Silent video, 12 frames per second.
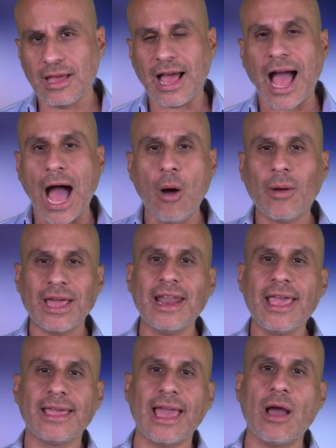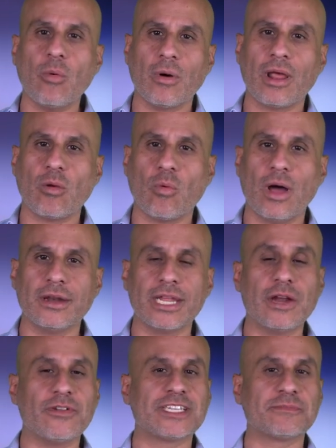how can I get what I want,
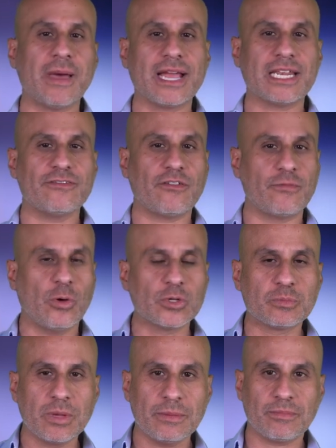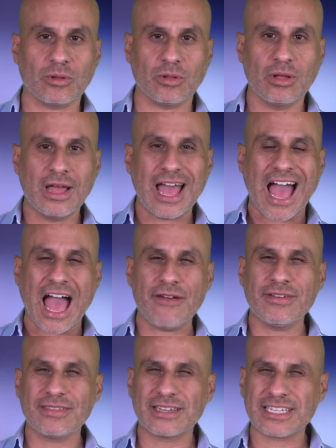irrespective of most people
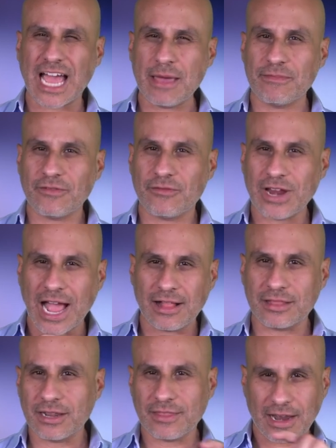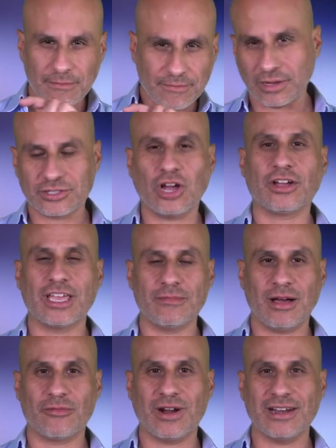having the type of reality that I'm talking
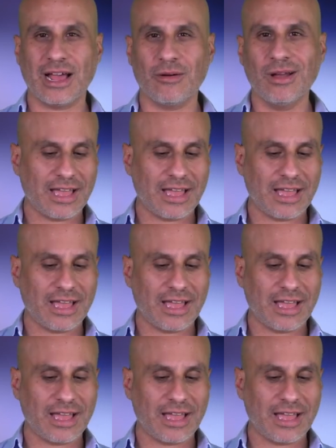about right now?